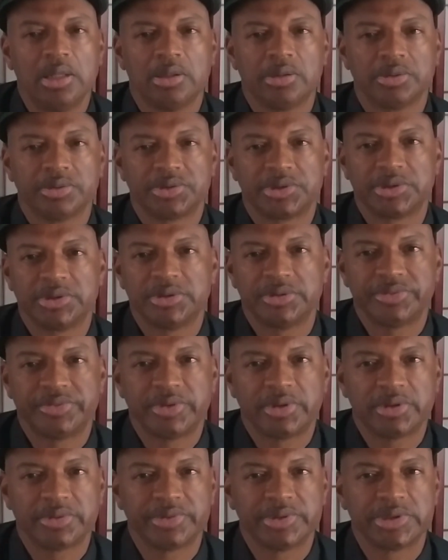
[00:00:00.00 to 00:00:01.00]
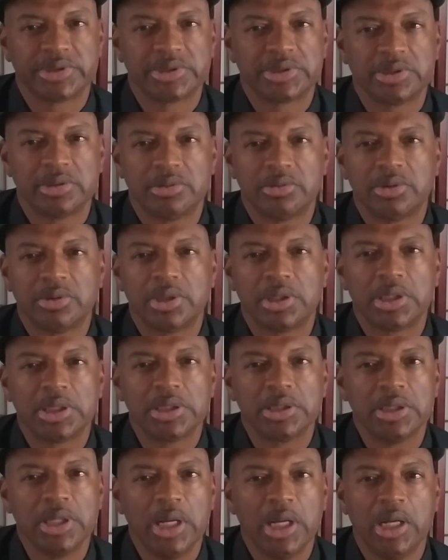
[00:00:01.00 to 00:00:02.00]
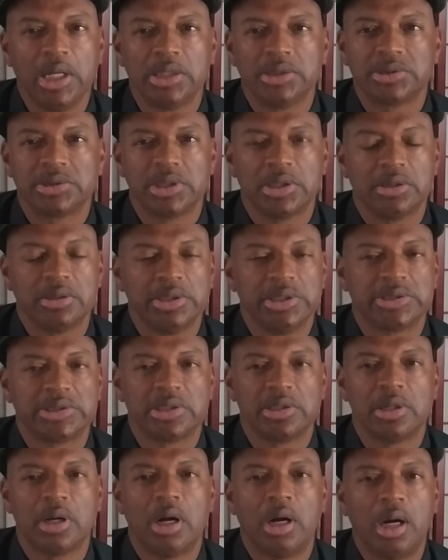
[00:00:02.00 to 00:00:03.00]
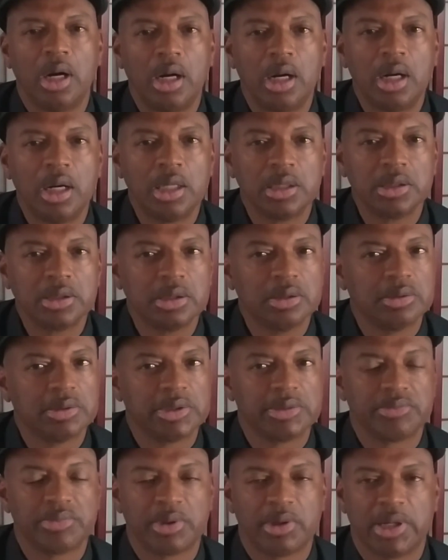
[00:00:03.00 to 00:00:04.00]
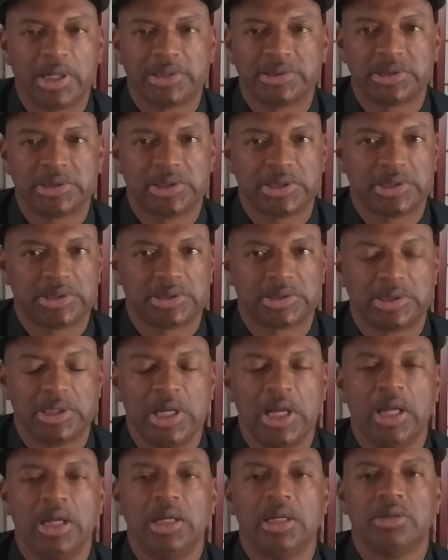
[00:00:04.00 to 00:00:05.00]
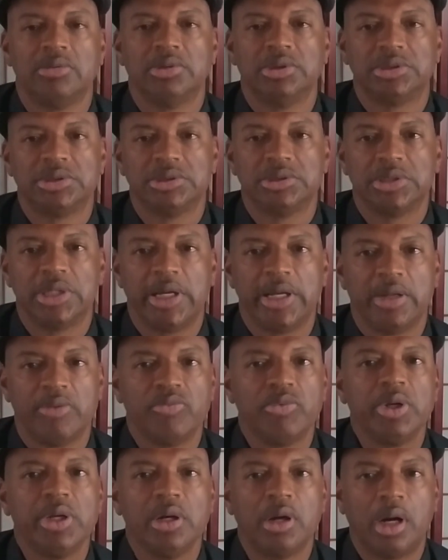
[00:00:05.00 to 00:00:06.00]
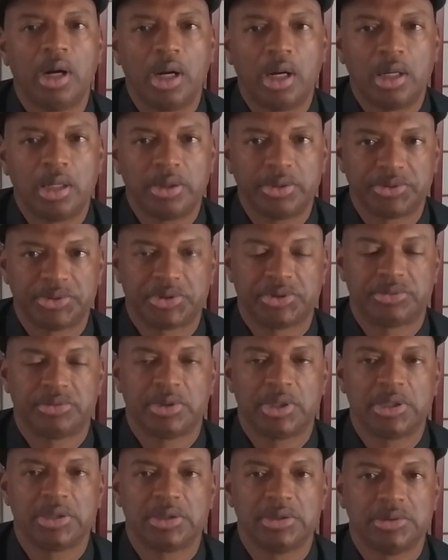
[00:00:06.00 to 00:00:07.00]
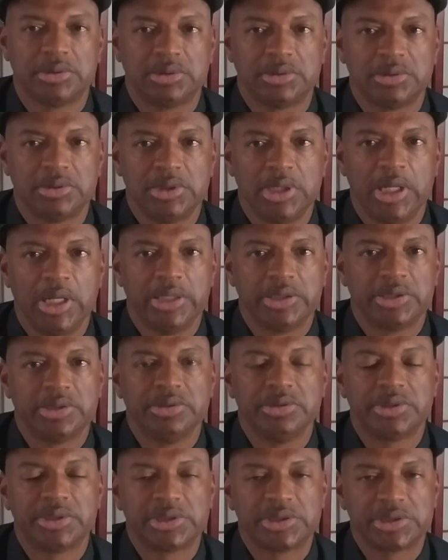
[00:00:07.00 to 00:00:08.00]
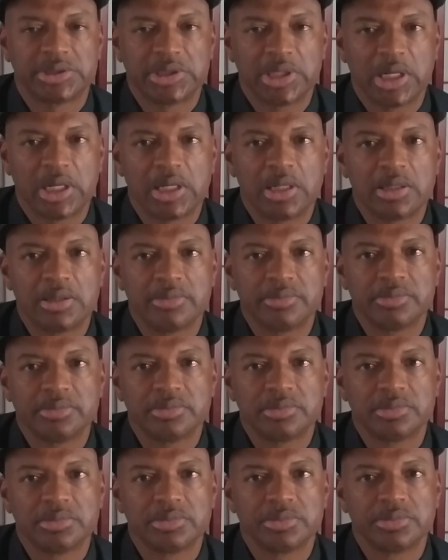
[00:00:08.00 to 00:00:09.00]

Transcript: or so forth and so on. So it's an ongoing process, and we all struggle to some